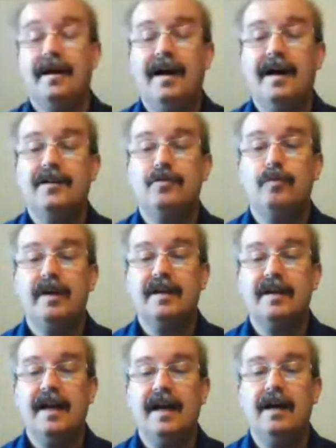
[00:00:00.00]
and we're
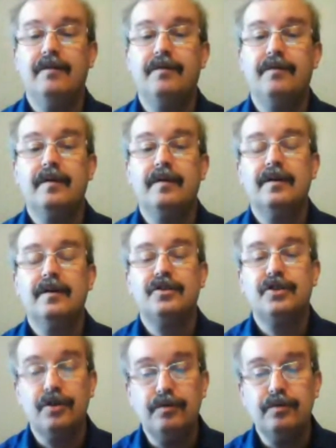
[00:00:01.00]
going to have
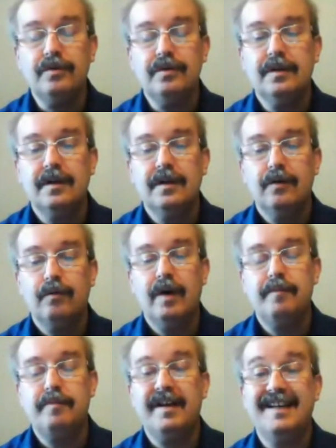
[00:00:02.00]
2
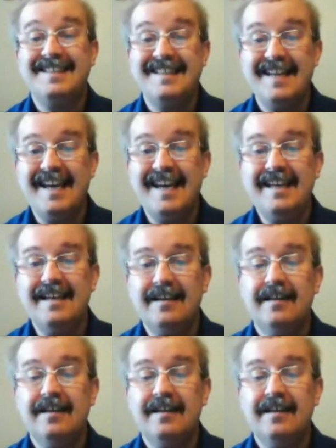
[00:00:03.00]
webinars a day,